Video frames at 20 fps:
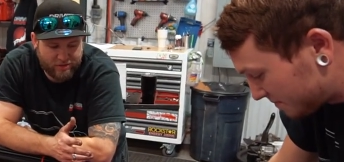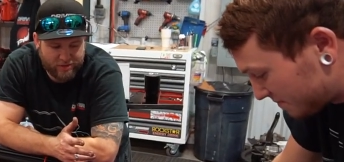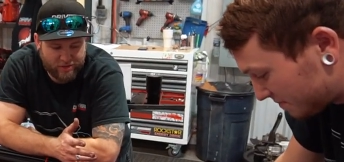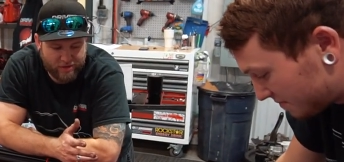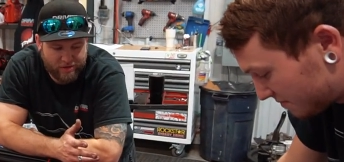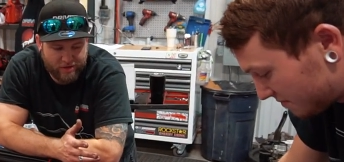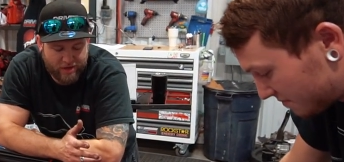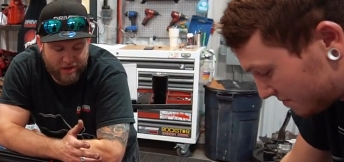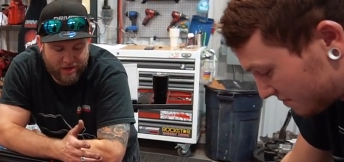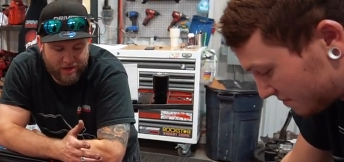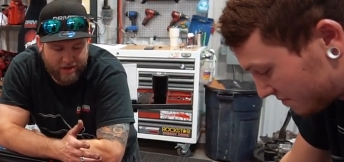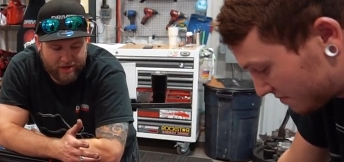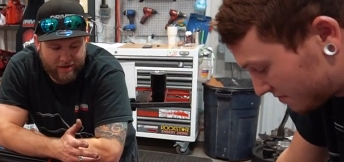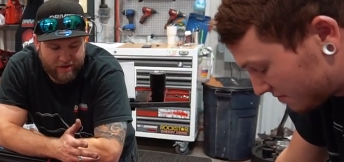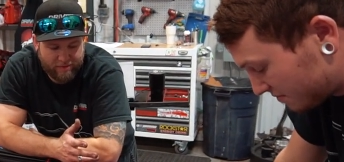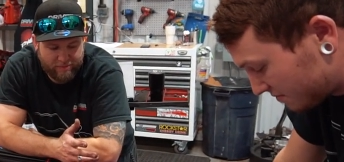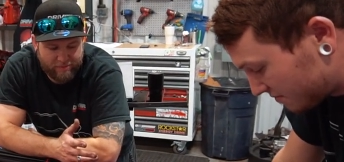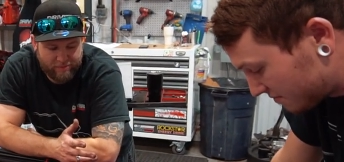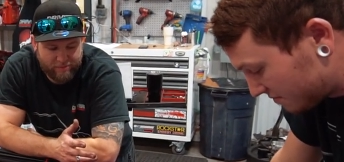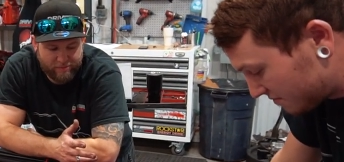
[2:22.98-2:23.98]
Speaker 1: are uh,
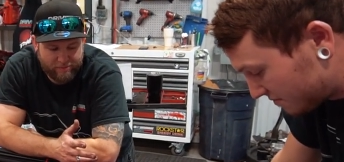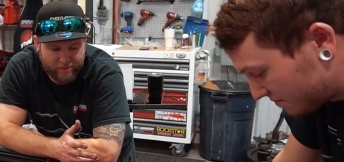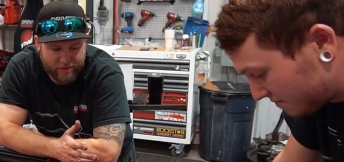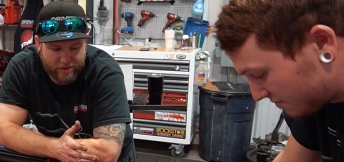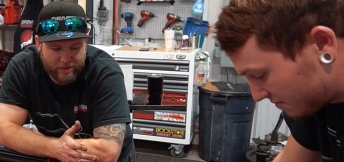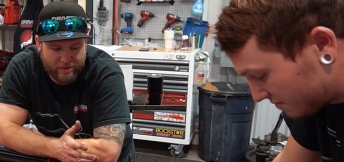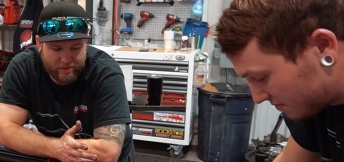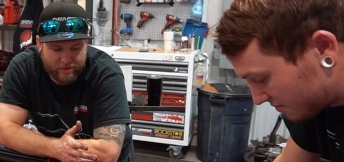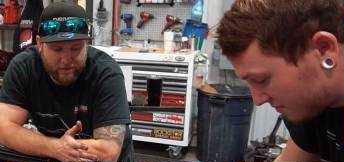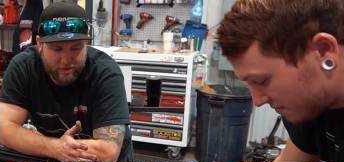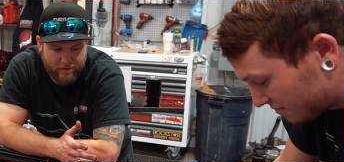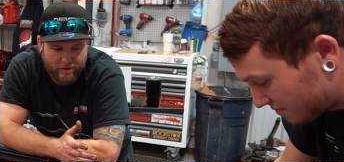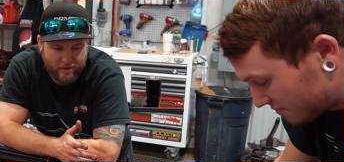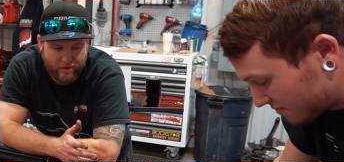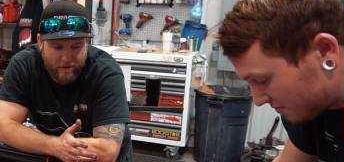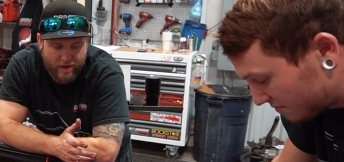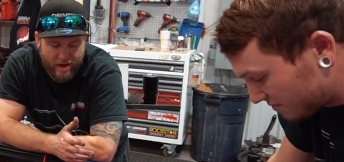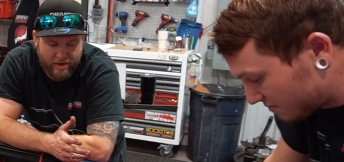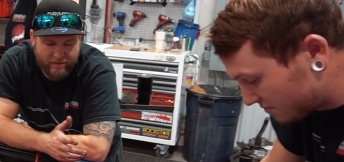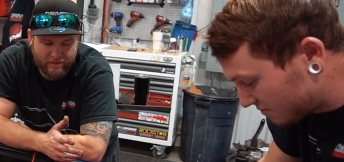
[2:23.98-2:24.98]
pretty
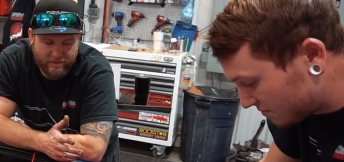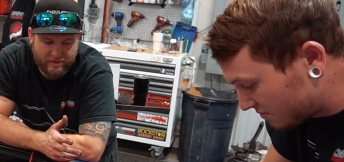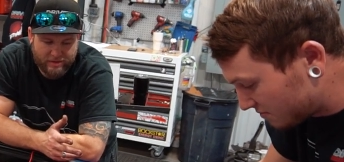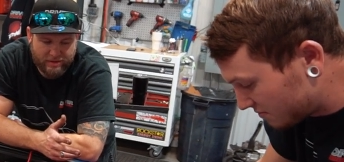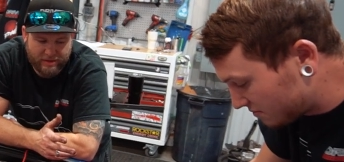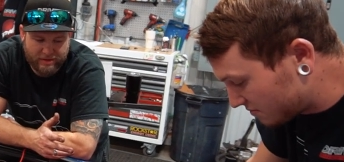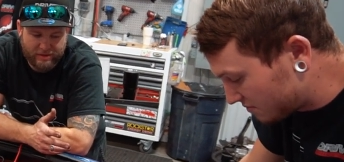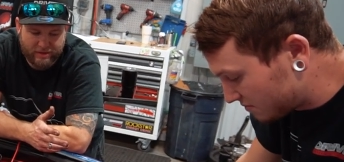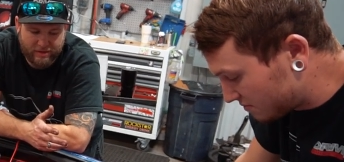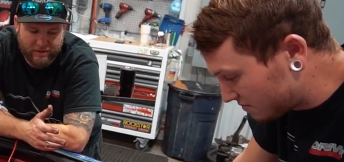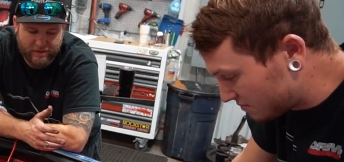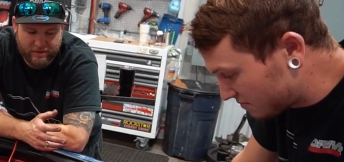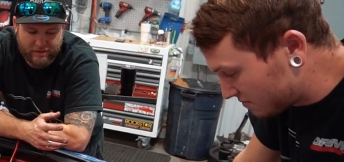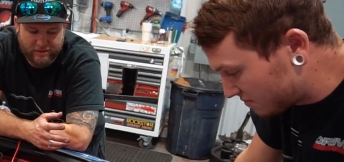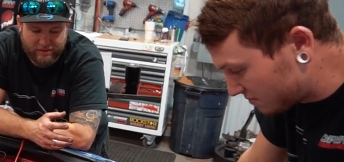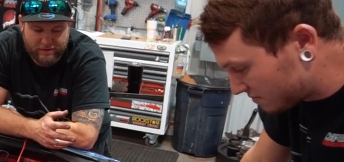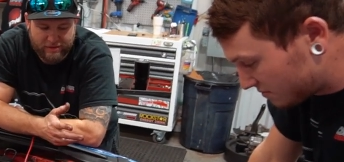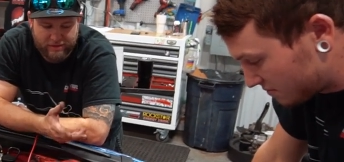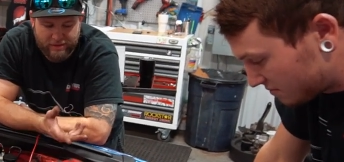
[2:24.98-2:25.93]
thorough. Obviously, they're